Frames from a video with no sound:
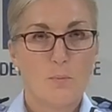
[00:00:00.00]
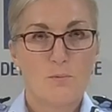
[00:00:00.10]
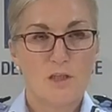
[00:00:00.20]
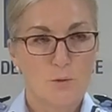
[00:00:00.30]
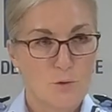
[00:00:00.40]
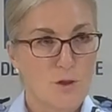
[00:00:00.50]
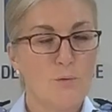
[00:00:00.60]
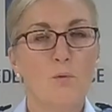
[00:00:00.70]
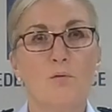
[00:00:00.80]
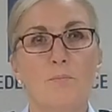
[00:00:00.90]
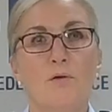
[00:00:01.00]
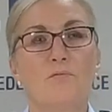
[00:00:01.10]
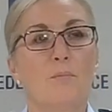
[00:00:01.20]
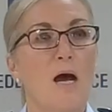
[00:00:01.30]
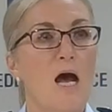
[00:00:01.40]
children were removed
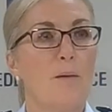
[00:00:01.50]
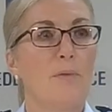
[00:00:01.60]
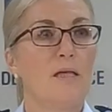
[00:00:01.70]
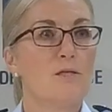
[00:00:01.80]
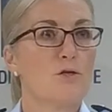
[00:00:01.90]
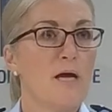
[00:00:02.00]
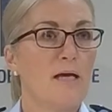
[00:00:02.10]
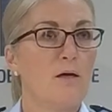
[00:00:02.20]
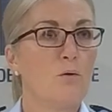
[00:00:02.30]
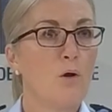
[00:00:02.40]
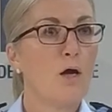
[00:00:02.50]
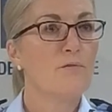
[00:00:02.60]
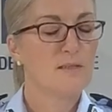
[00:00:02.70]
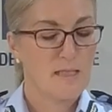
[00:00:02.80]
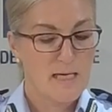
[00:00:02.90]
from harm in Australia or
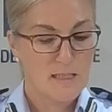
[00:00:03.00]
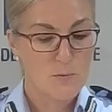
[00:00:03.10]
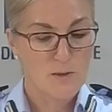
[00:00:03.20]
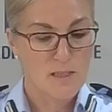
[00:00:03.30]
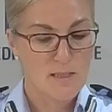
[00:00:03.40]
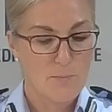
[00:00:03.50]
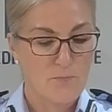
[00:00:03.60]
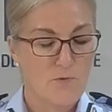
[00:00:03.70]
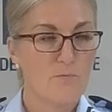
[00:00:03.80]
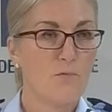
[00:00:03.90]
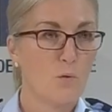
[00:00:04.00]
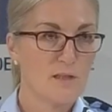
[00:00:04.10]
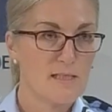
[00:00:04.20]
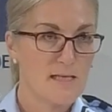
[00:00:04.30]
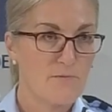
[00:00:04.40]
overseas, which is up from
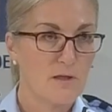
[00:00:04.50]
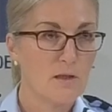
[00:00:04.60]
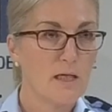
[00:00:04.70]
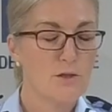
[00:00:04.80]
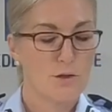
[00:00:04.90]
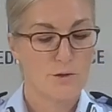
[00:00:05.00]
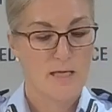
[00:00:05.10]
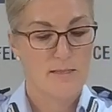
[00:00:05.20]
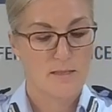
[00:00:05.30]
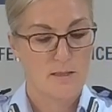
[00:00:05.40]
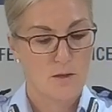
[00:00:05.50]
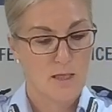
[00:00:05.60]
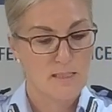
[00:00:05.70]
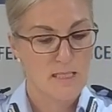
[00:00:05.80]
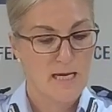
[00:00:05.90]
47 in
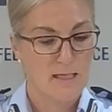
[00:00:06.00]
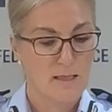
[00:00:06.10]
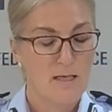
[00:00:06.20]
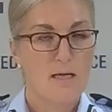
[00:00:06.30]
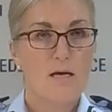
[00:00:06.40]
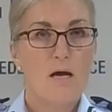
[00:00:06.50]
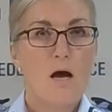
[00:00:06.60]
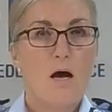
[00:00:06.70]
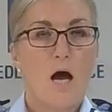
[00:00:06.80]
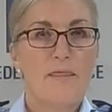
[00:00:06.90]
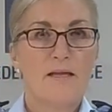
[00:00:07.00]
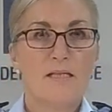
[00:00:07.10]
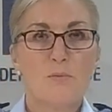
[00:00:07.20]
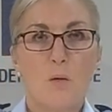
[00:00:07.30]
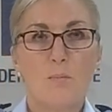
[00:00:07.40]
2019. I think
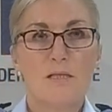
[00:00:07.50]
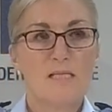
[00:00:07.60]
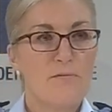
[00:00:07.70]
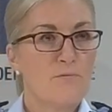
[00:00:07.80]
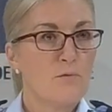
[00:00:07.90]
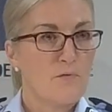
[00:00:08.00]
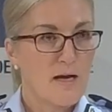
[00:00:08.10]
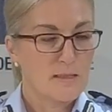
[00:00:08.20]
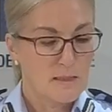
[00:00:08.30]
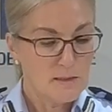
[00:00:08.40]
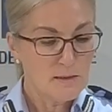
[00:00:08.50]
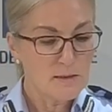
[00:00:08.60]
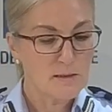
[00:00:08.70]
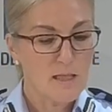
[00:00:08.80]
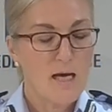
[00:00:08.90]
there's probably several
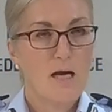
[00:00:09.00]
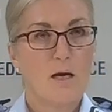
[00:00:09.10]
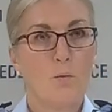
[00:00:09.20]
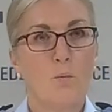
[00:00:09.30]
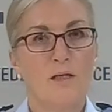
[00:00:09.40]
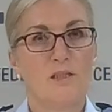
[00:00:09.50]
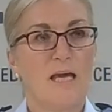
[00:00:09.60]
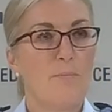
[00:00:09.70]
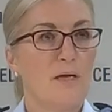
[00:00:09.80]
factors which can